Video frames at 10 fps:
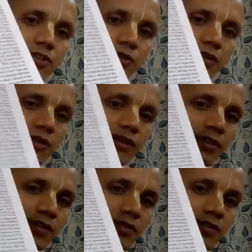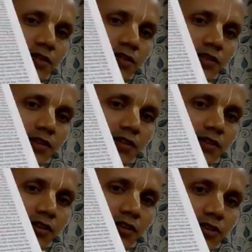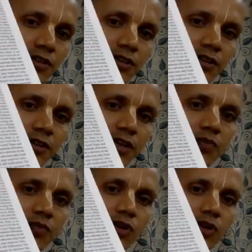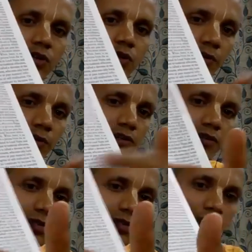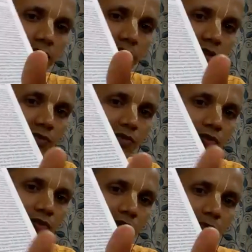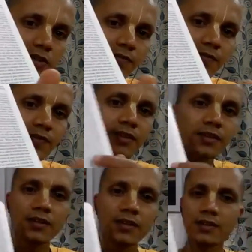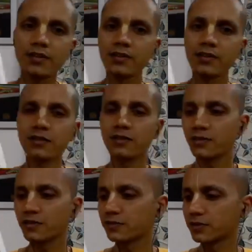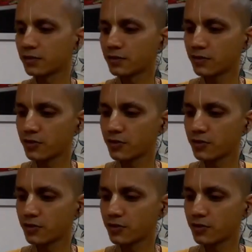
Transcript: You can read either in Sanskrit and in English and word to word meaning is also given word to word meaning and then uh,